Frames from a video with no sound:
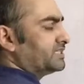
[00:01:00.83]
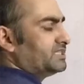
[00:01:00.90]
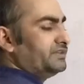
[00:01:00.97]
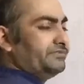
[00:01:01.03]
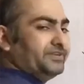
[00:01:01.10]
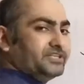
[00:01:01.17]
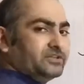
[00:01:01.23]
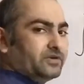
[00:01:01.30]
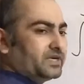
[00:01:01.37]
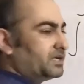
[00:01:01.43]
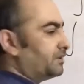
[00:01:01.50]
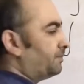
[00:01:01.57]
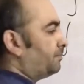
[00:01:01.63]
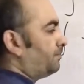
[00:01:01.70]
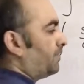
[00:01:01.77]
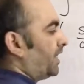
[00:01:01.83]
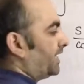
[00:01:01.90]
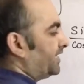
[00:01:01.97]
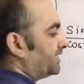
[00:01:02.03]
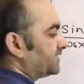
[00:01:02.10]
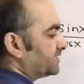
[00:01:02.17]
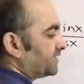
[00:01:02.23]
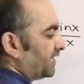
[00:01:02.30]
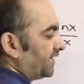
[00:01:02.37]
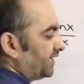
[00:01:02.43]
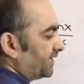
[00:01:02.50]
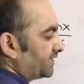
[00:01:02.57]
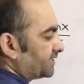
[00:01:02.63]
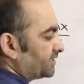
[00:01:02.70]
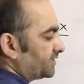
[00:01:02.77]
differentiate what, minus sin
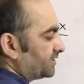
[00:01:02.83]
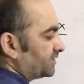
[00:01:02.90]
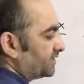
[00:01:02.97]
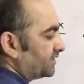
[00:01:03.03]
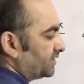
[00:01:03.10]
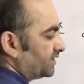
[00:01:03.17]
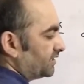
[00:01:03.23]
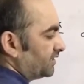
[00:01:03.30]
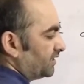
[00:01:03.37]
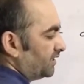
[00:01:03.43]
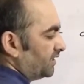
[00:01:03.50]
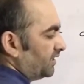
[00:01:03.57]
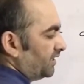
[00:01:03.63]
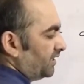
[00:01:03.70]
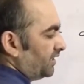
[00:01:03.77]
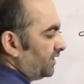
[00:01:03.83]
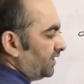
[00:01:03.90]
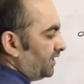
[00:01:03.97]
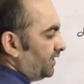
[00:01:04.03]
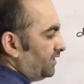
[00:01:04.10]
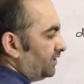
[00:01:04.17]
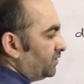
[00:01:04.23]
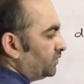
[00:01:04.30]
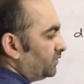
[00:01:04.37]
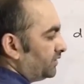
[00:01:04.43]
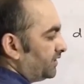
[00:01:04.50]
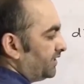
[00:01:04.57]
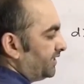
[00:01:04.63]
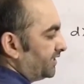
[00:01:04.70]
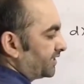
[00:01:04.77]
x into
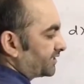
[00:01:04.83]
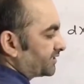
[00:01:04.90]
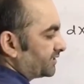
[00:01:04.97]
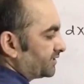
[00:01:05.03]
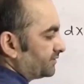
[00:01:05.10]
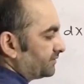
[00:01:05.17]
dx,